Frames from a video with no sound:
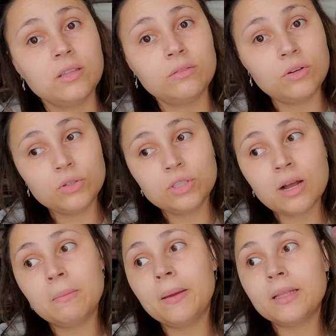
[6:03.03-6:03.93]

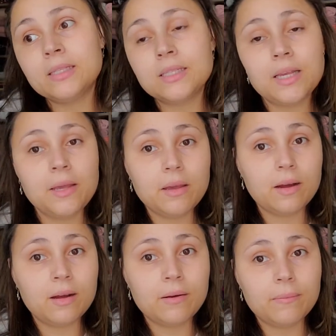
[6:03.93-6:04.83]
Photoshop and see,
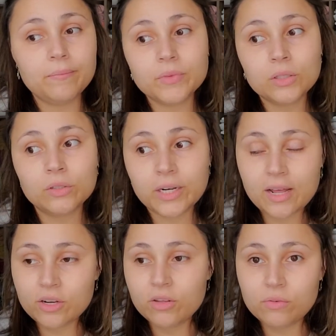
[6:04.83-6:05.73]
learning how
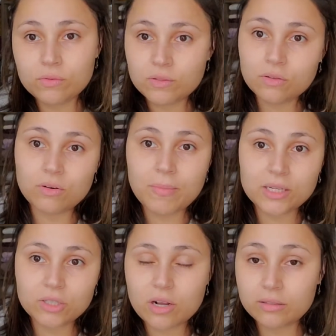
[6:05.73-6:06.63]
to use or
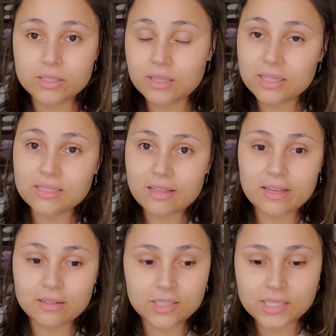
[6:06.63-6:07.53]
match colors and things like
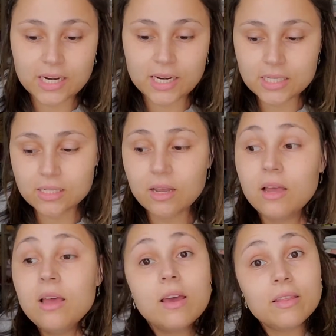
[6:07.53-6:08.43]
that, the settings.
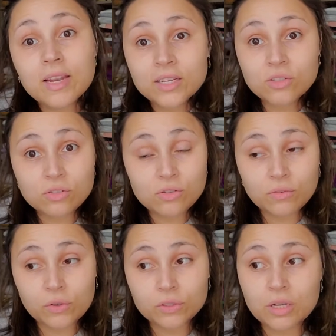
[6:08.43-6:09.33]
And then I can just use
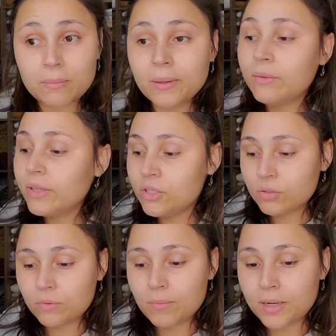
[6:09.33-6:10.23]
Photoshop, but I really just
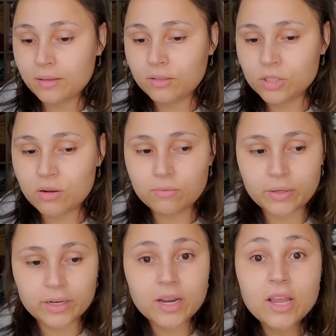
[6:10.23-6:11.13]
want to buy the other
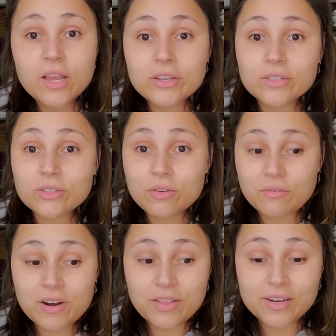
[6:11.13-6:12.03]
software. So
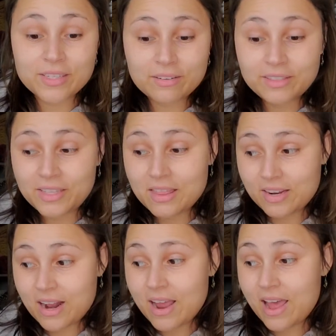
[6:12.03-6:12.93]
far that is everything that
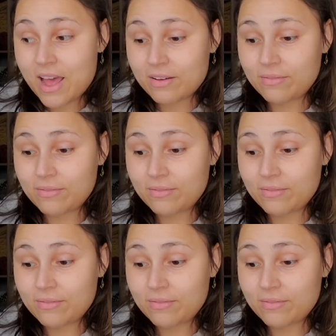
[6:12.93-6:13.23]
I have